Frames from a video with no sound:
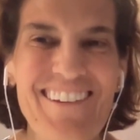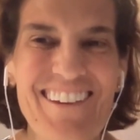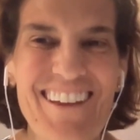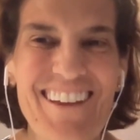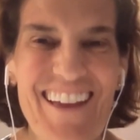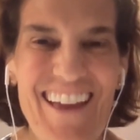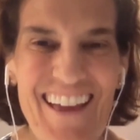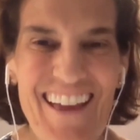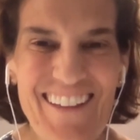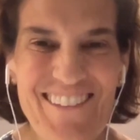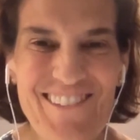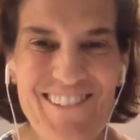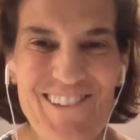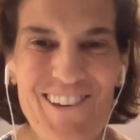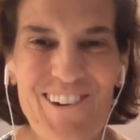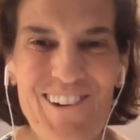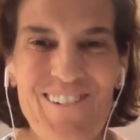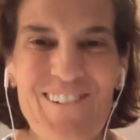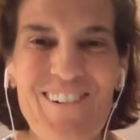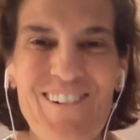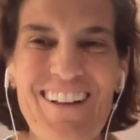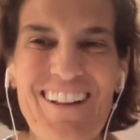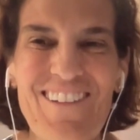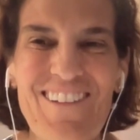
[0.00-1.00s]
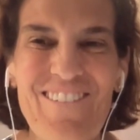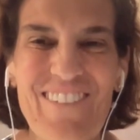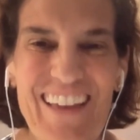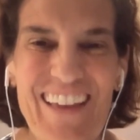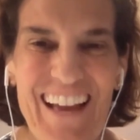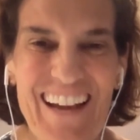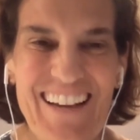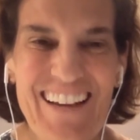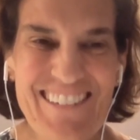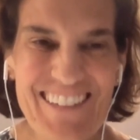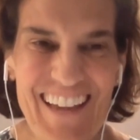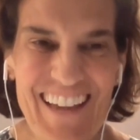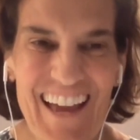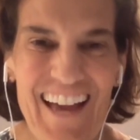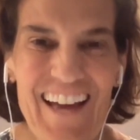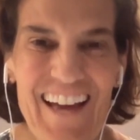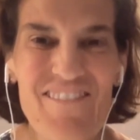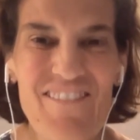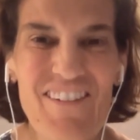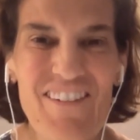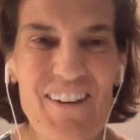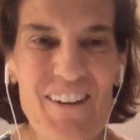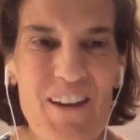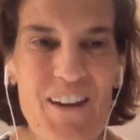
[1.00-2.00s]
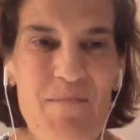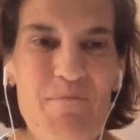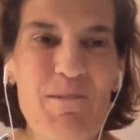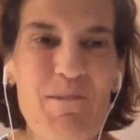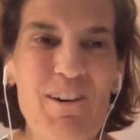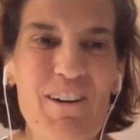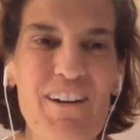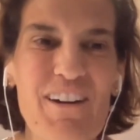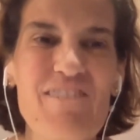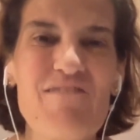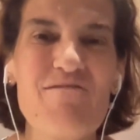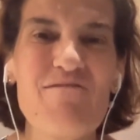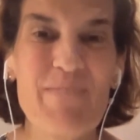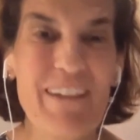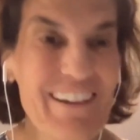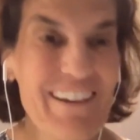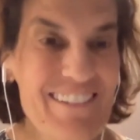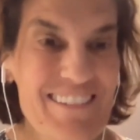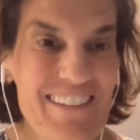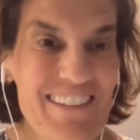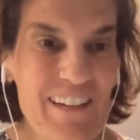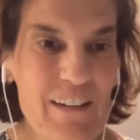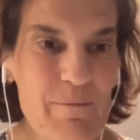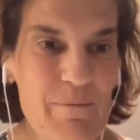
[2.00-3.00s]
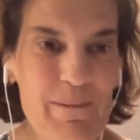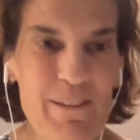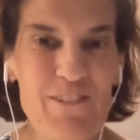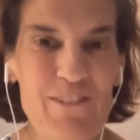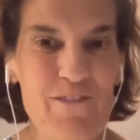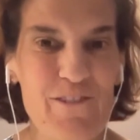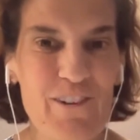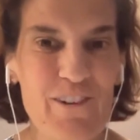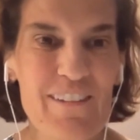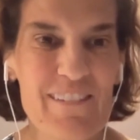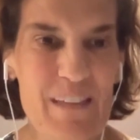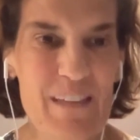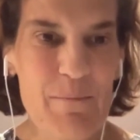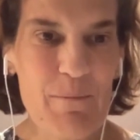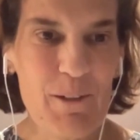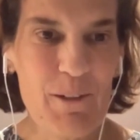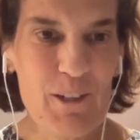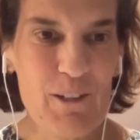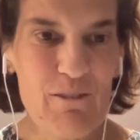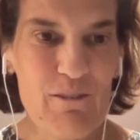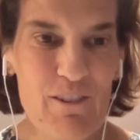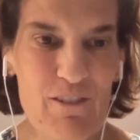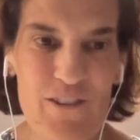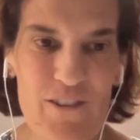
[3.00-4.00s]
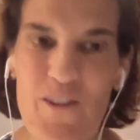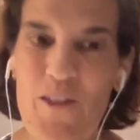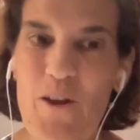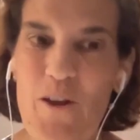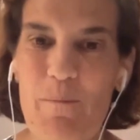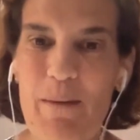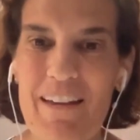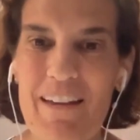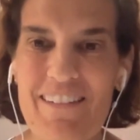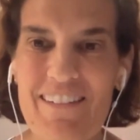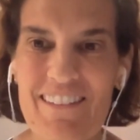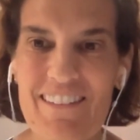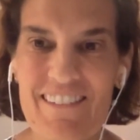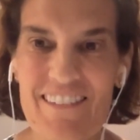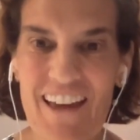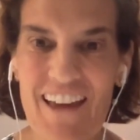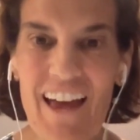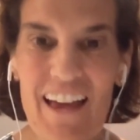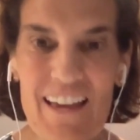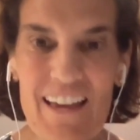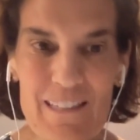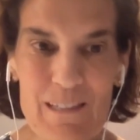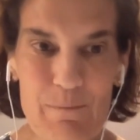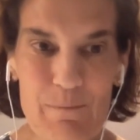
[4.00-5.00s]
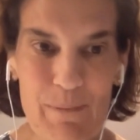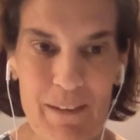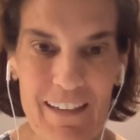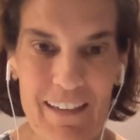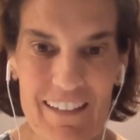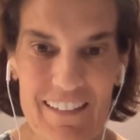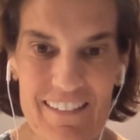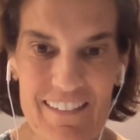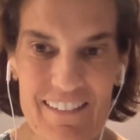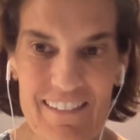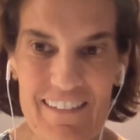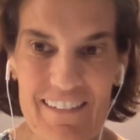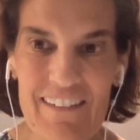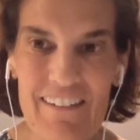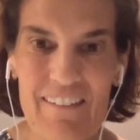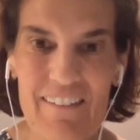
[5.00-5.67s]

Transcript: And so we actually have a number of marriage therapists, for example, who refer their patients to us because,